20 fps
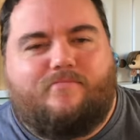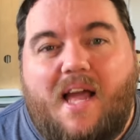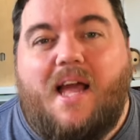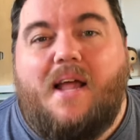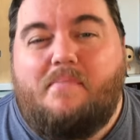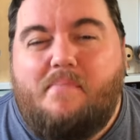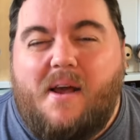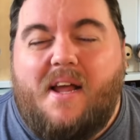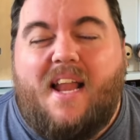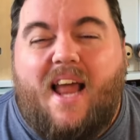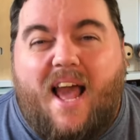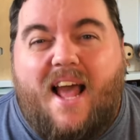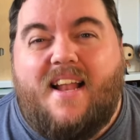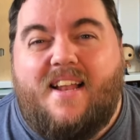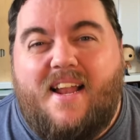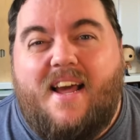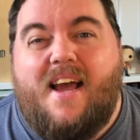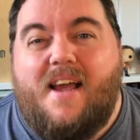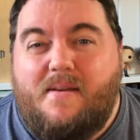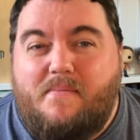And by
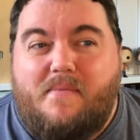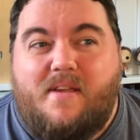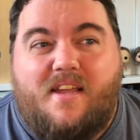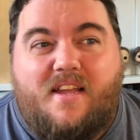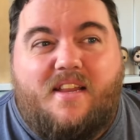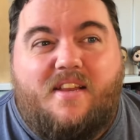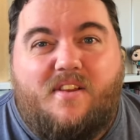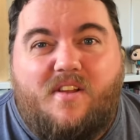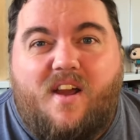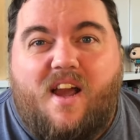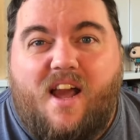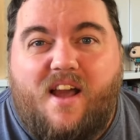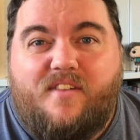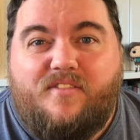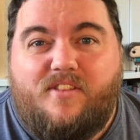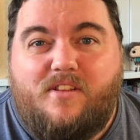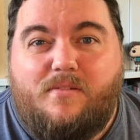that, I mean you have